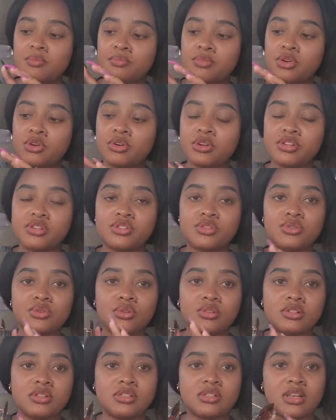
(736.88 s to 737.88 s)

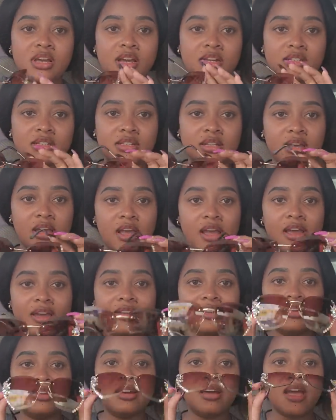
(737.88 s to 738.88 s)
crystals at the
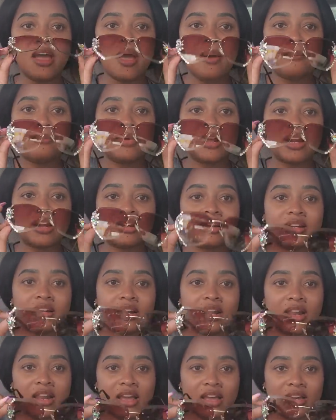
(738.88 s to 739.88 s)
end, but I
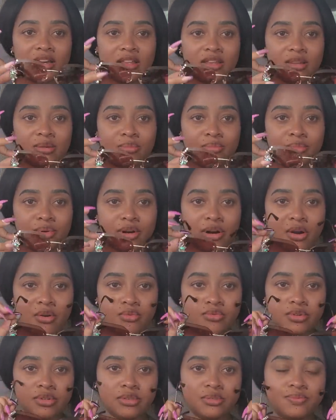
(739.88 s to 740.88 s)
really like the
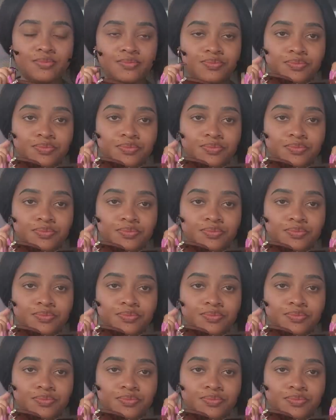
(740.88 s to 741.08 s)
brown.